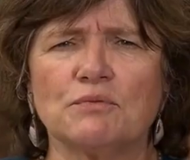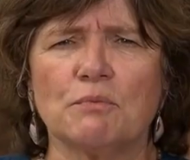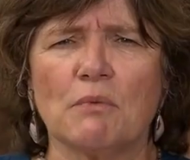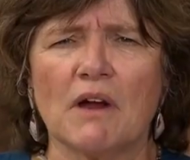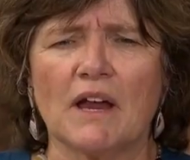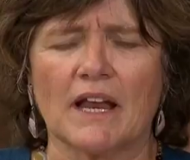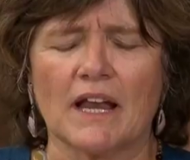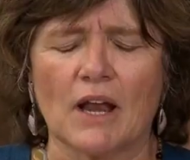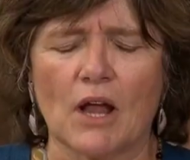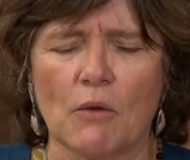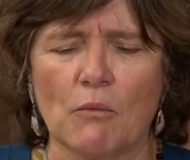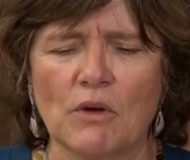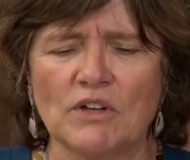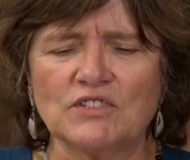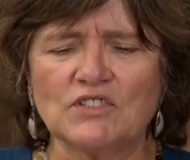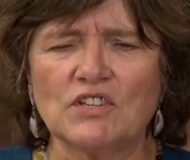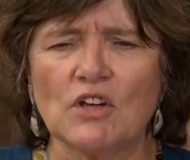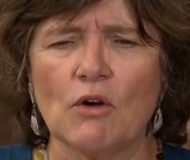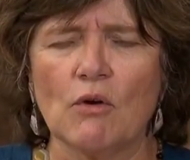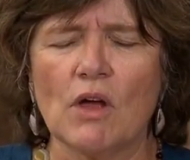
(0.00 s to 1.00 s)
right. Well,
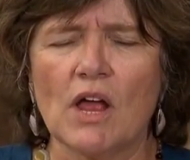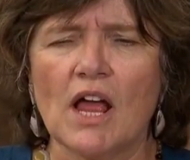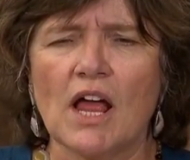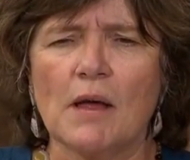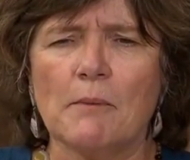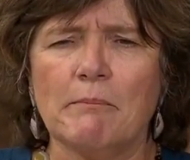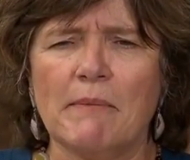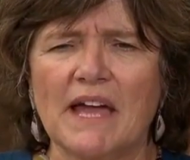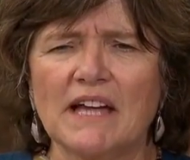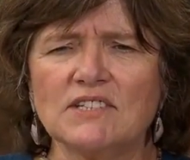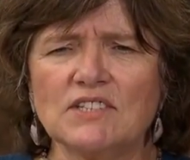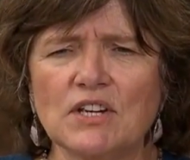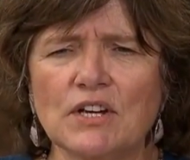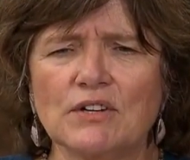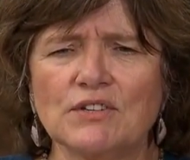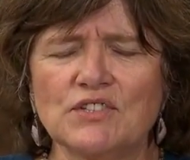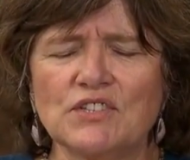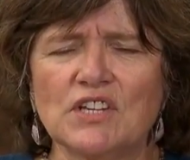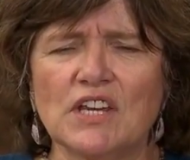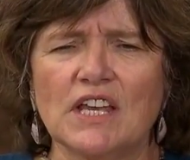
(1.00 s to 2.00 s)
so
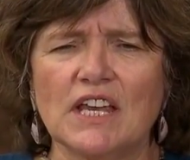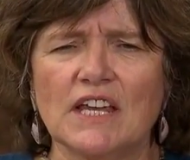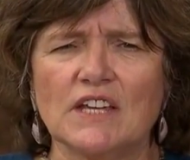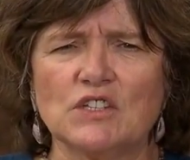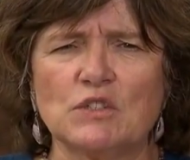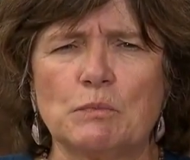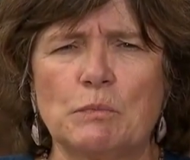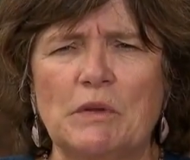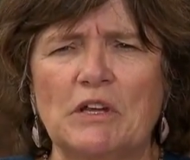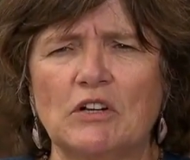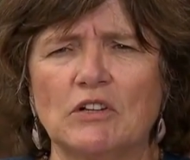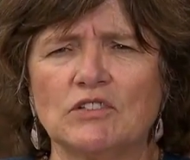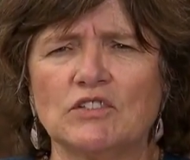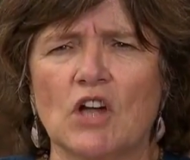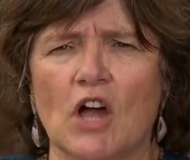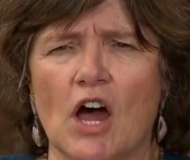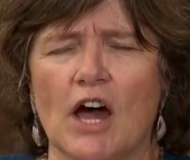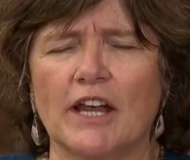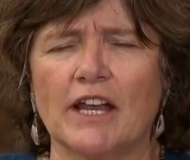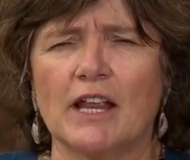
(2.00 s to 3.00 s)
Mexico City is built
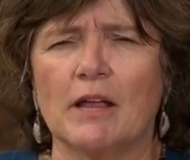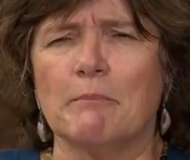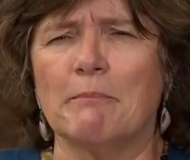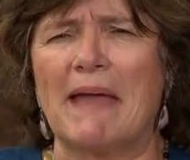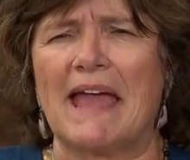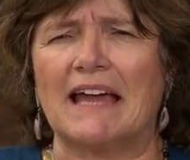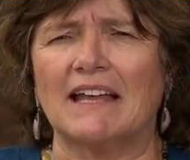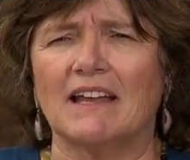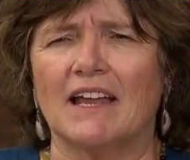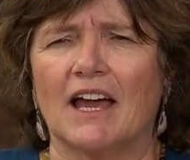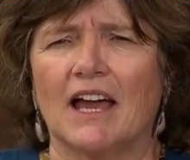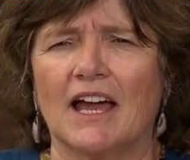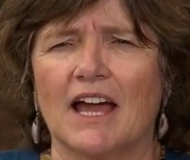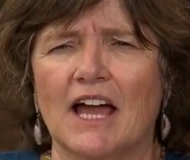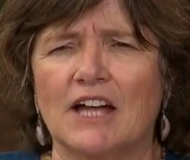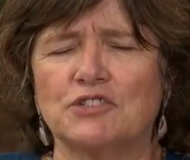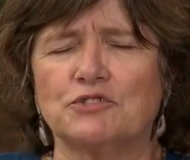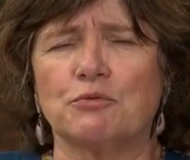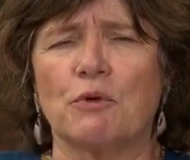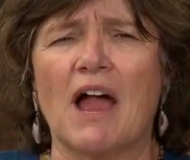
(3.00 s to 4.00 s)
on an aban- uh,
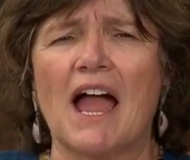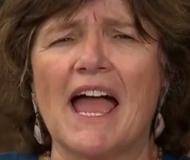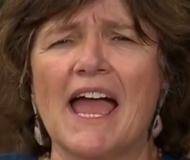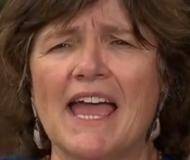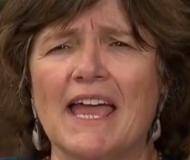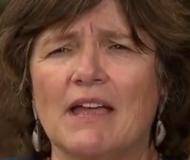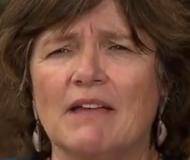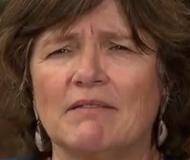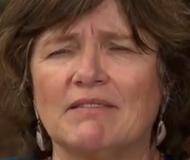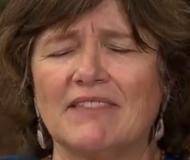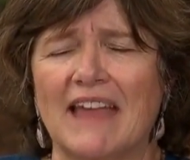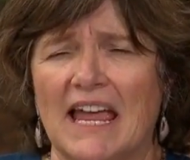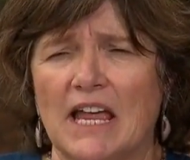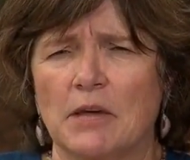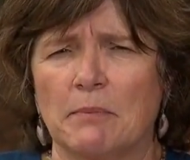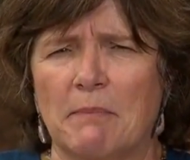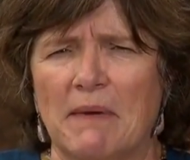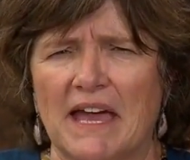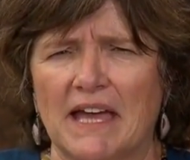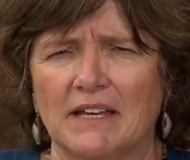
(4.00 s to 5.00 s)
a dry lake
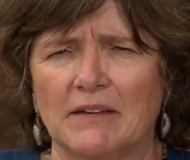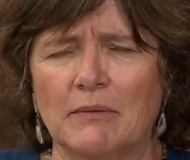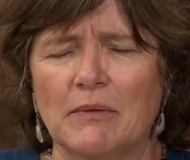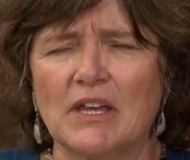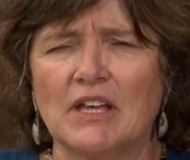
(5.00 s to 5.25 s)
bed.